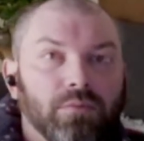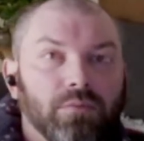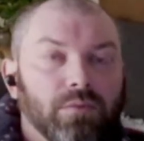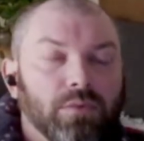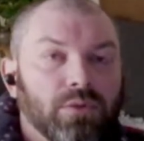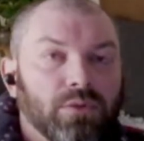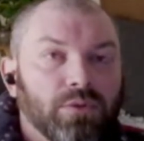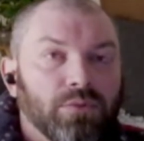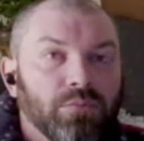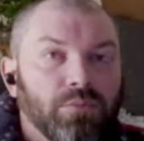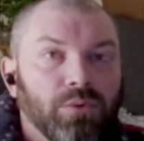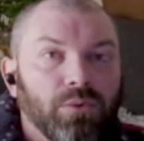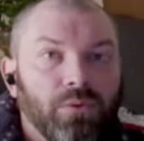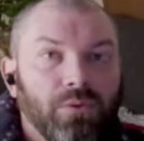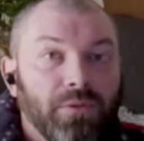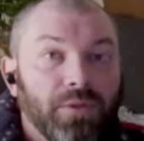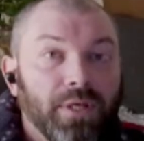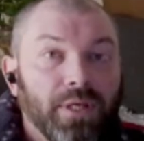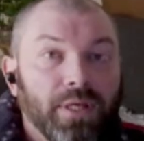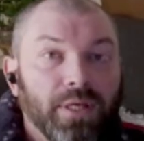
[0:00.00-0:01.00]
simple
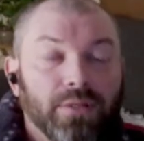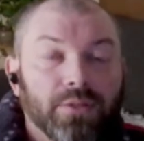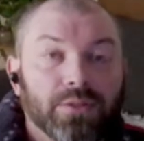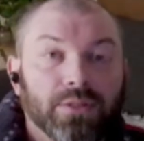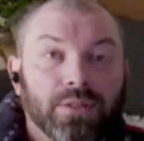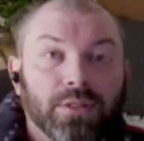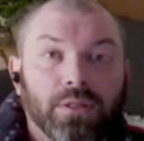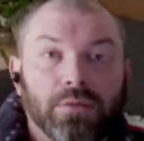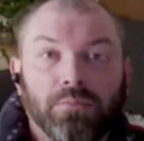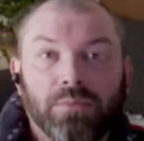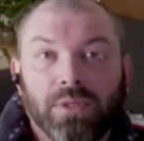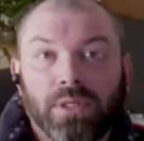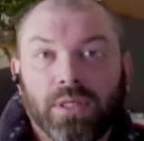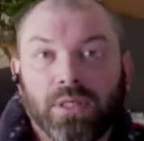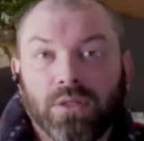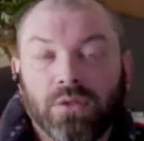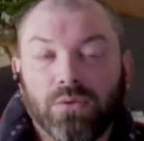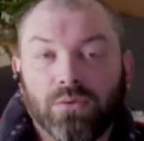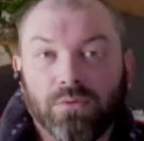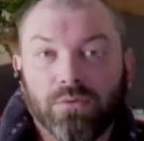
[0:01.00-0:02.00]
things like being
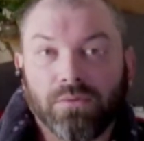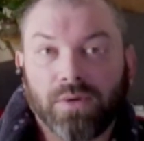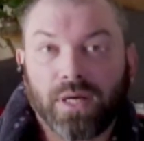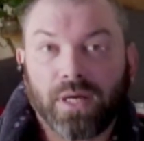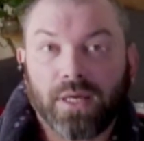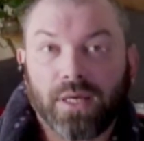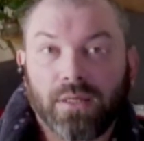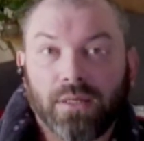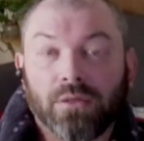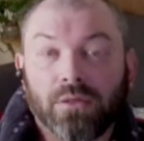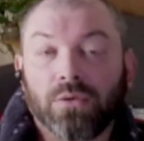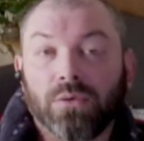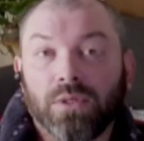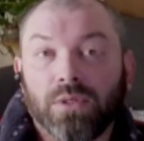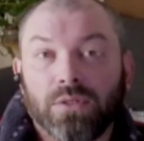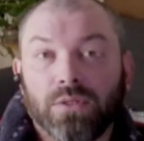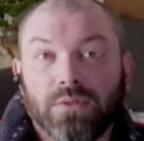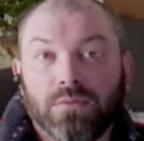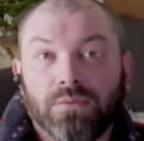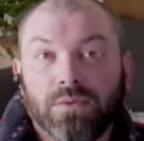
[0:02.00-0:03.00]
unified and
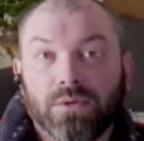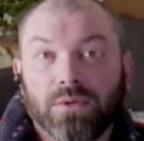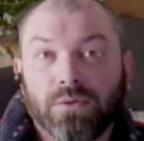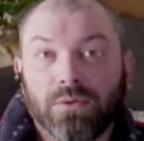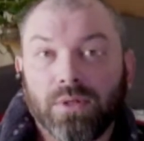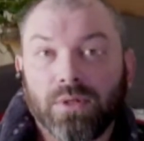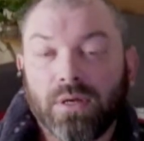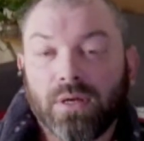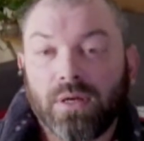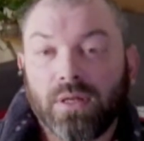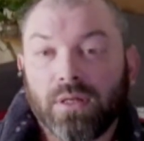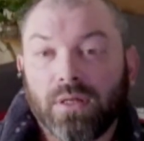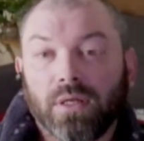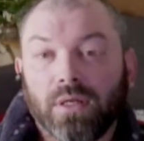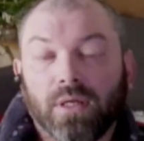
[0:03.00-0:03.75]
cohesive in your thought,